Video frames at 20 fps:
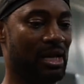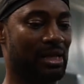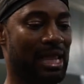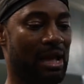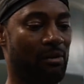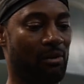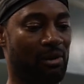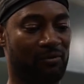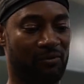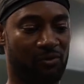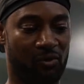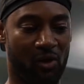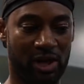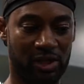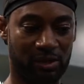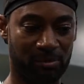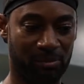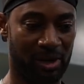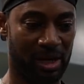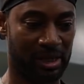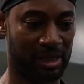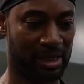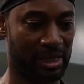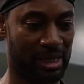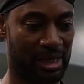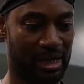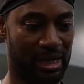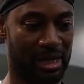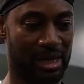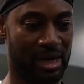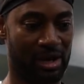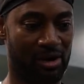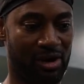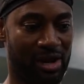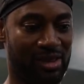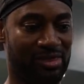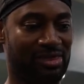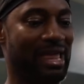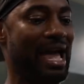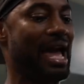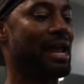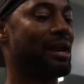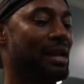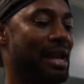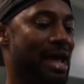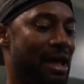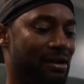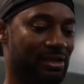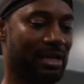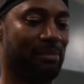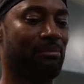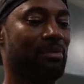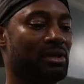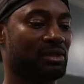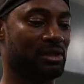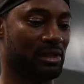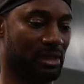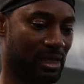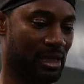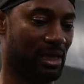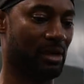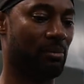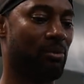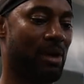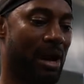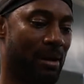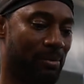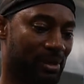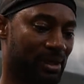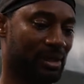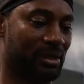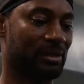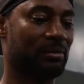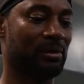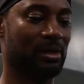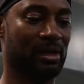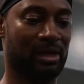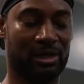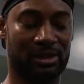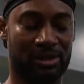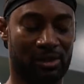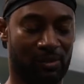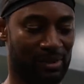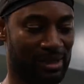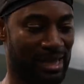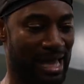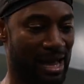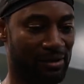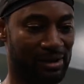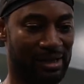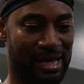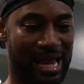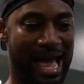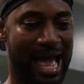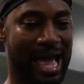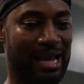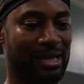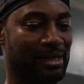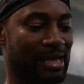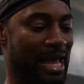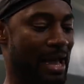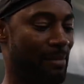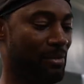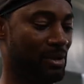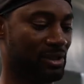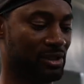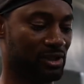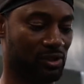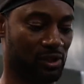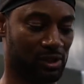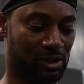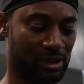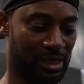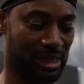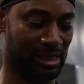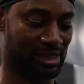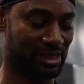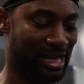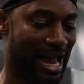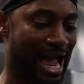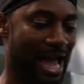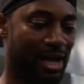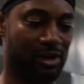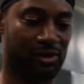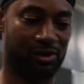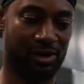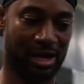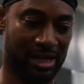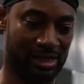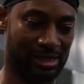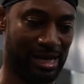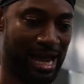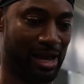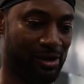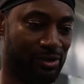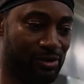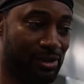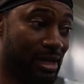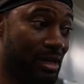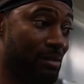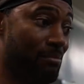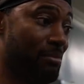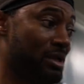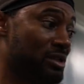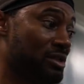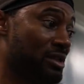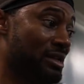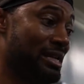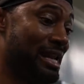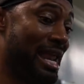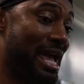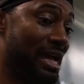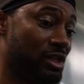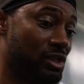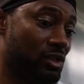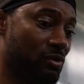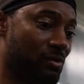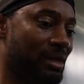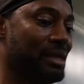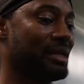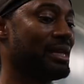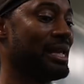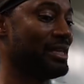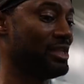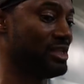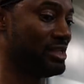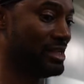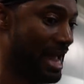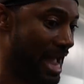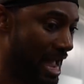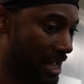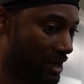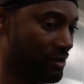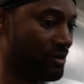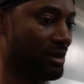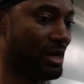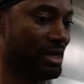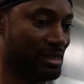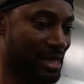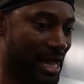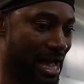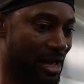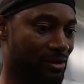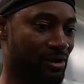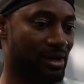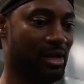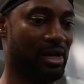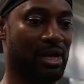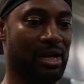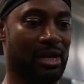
That way, fresh blood could get in there, and that allows that muscle to heal properly. So without that, that muscle just gets tighter and tighter. Then the muscle next to it gets tighter and tighter.